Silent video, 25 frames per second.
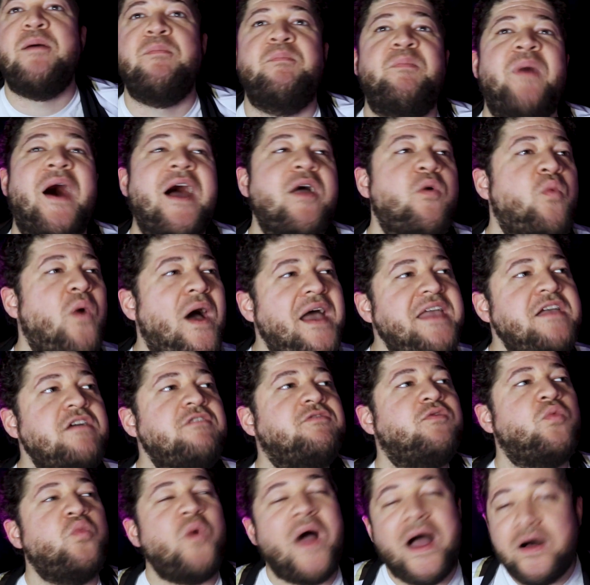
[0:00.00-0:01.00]
By way
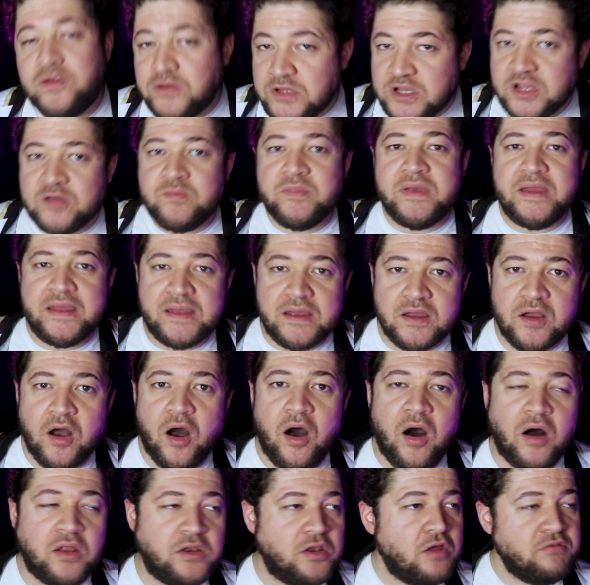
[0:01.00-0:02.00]
of welcoming
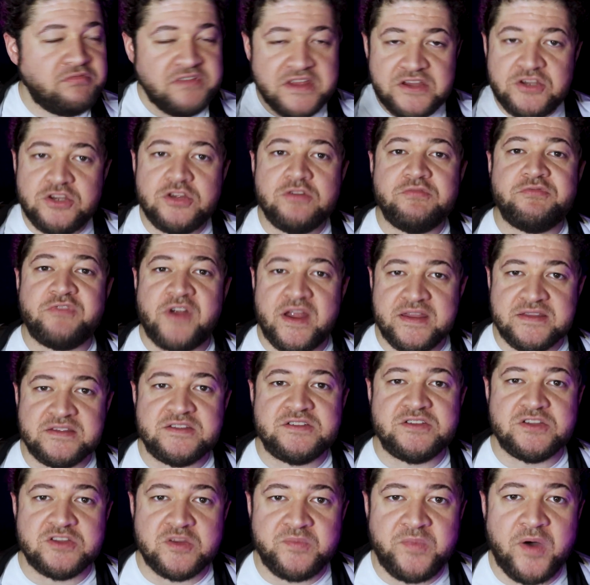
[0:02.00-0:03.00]
our lovely new
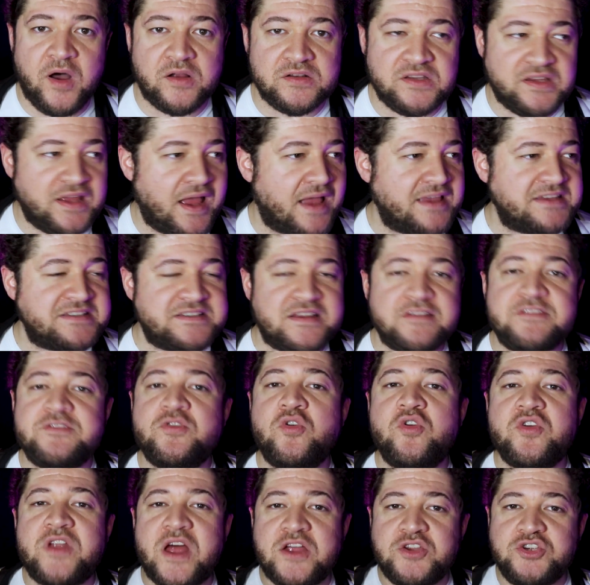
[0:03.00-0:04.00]
friends to the podcast, I
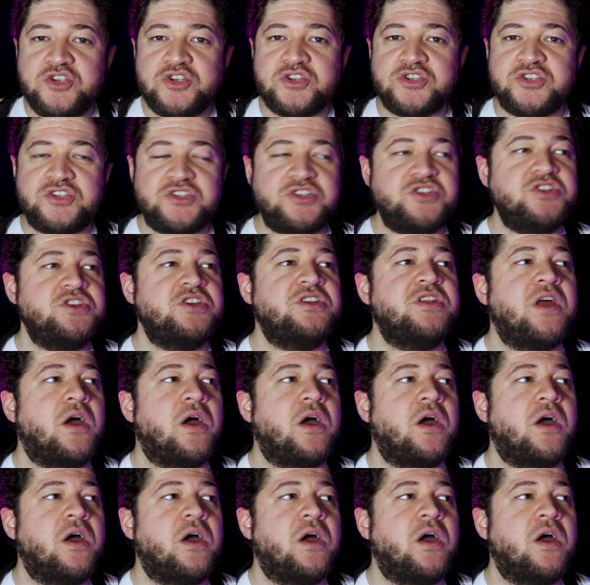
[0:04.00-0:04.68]
thought I'd just,